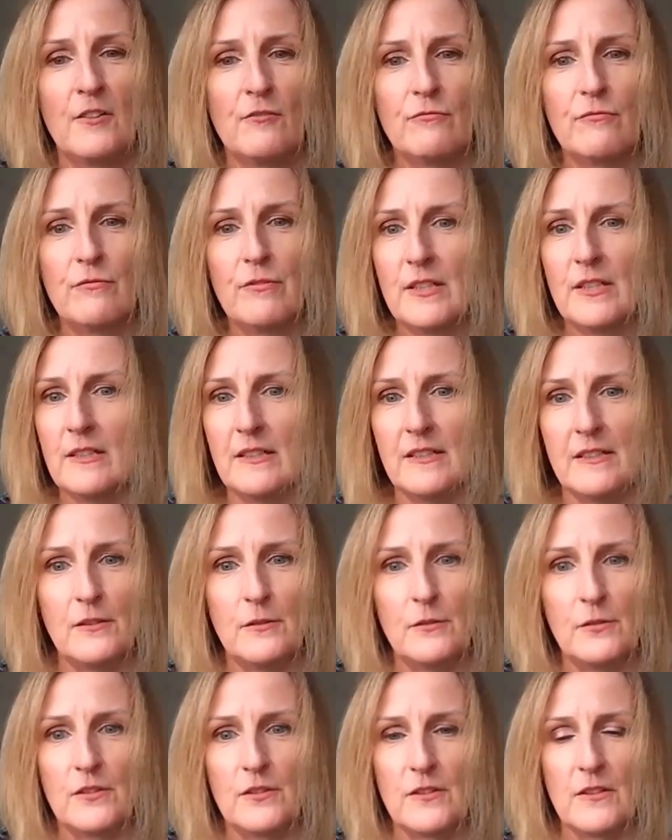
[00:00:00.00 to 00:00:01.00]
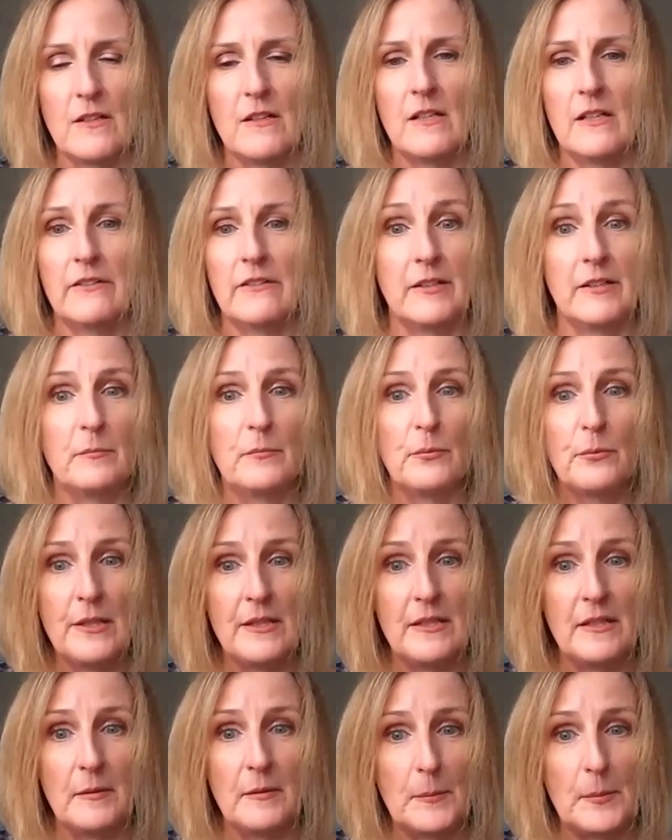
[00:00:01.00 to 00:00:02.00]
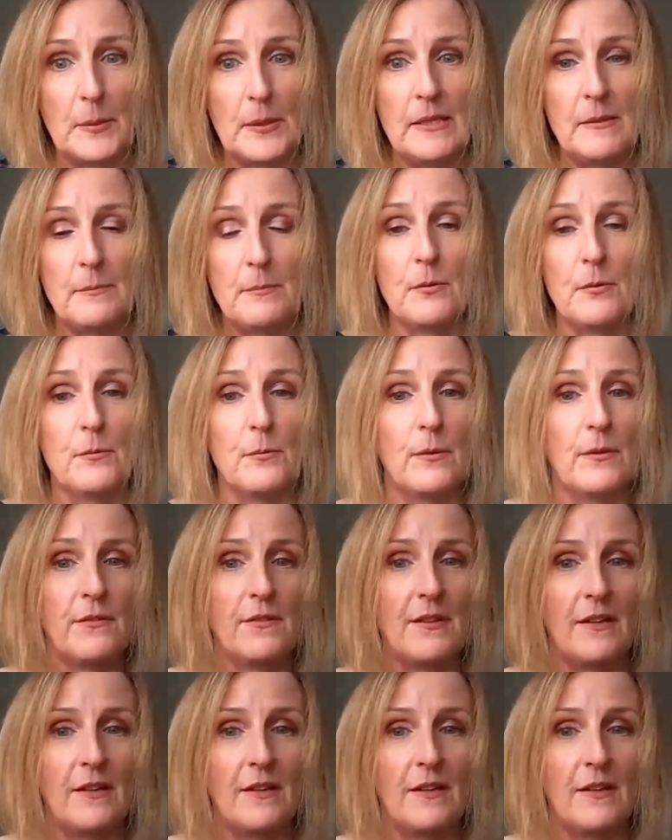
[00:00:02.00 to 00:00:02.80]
really used to hiring brilliant people with